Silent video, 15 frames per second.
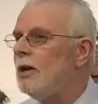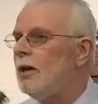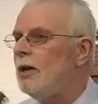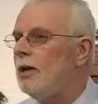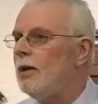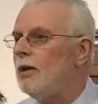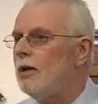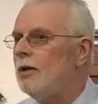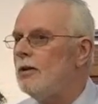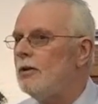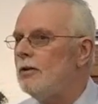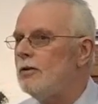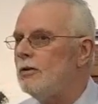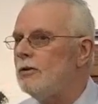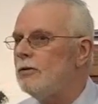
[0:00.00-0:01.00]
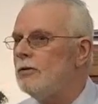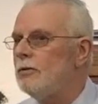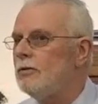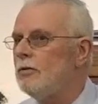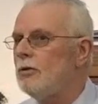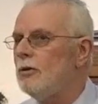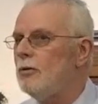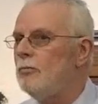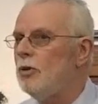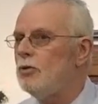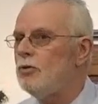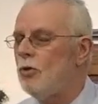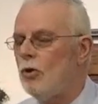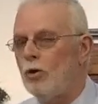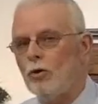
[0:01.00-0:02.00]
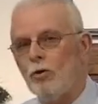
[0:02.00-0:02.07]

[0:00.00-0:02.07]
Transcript: uh, Mature